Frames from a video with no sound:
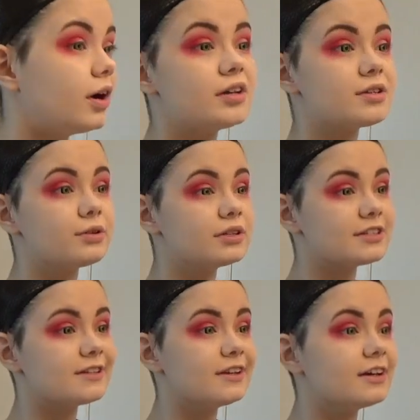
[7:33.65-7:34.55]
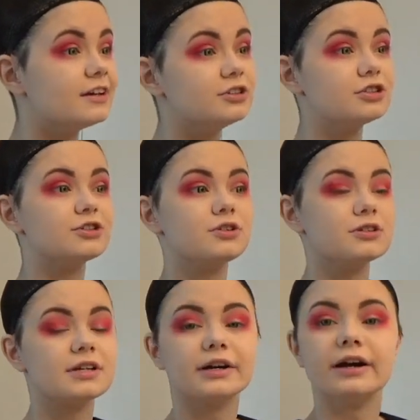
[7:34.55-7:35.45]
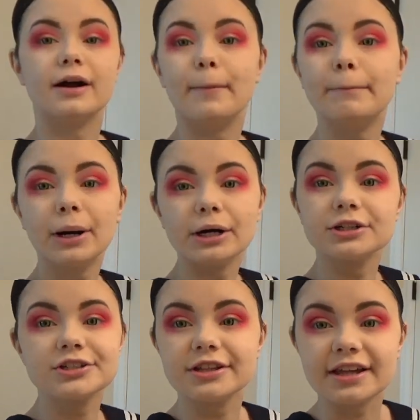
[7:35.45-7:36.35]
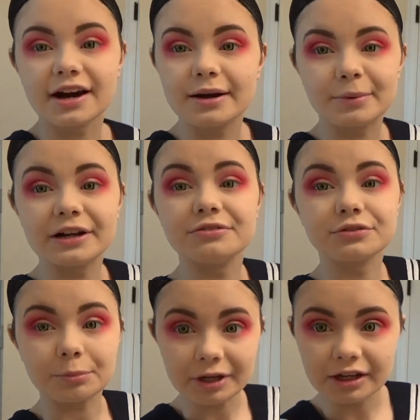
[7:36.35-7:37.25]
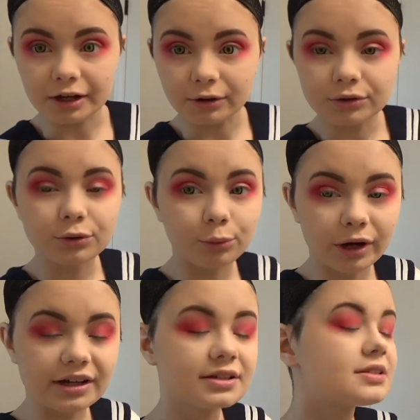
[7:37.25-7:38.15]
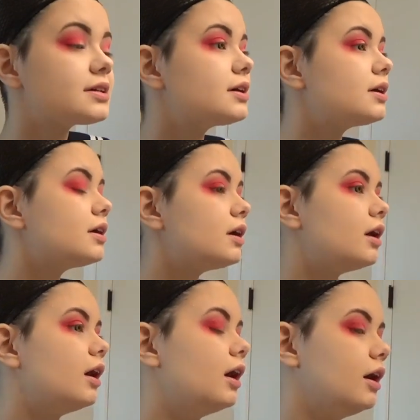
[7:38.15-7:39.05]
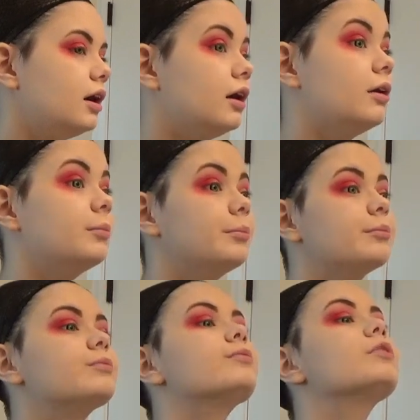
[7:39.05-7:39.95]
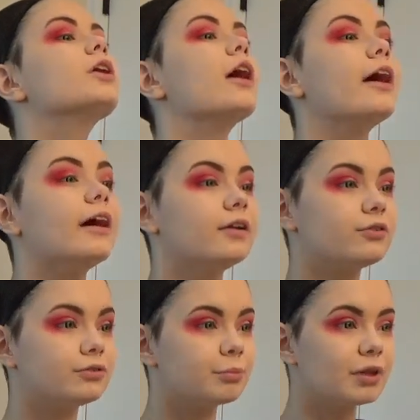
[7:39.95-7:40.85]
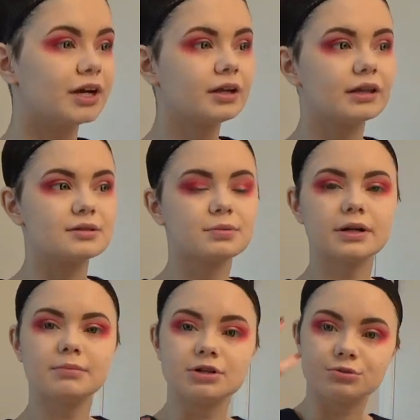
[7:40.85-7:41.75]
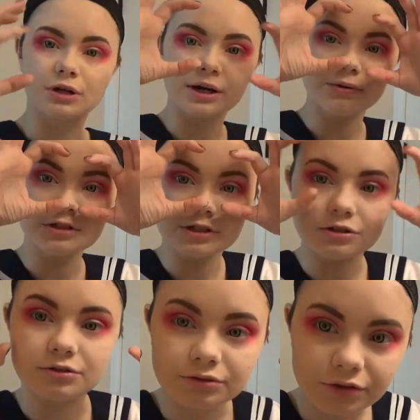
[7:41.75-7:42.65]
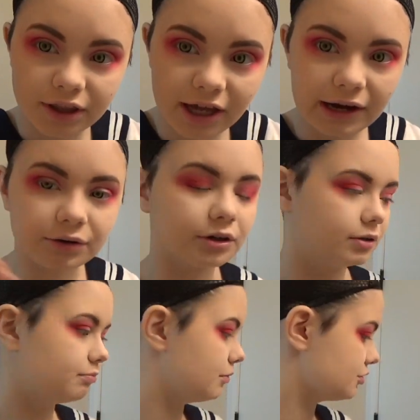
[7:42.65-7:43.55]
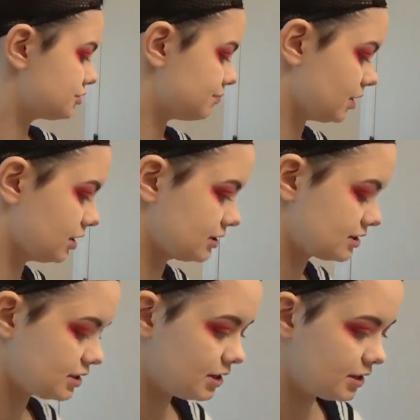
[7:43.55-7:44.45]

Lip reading: as you can see, it just looks like I got punched in the eye by a flamingo twice. And from there, that's pretty much what I would do for the outermost parts.